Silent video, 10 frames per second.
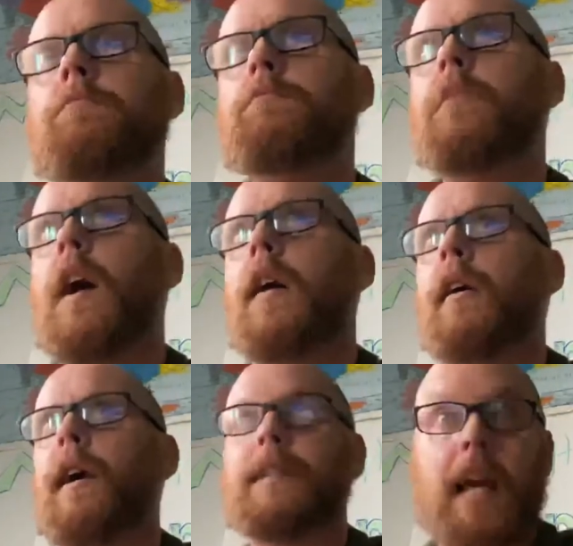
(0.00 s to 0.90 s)
uh,
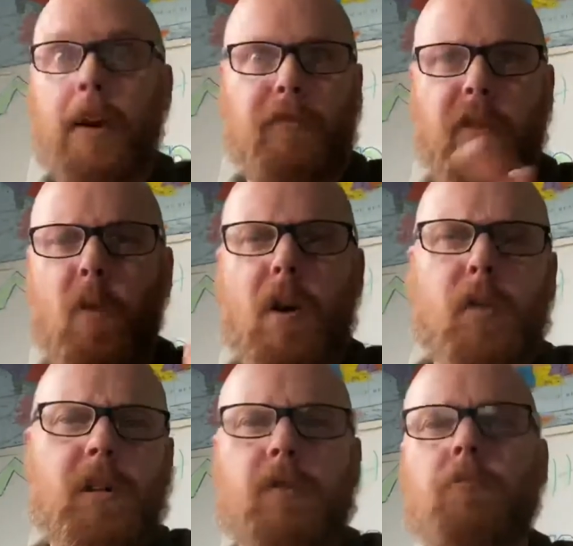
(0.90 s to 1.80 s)
a container for the water.
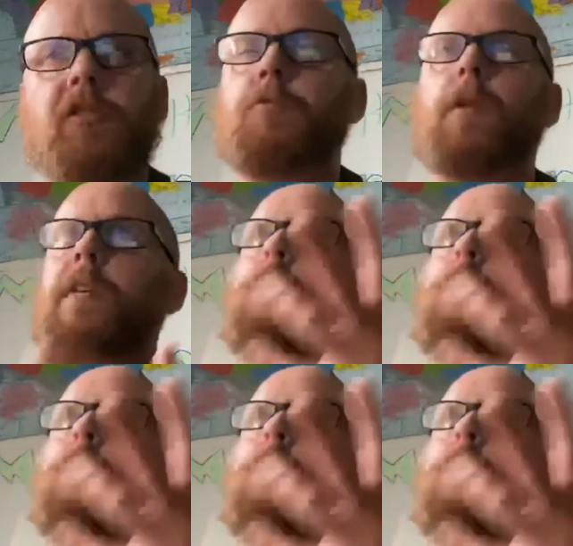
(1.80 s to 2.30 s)
We don't just want to have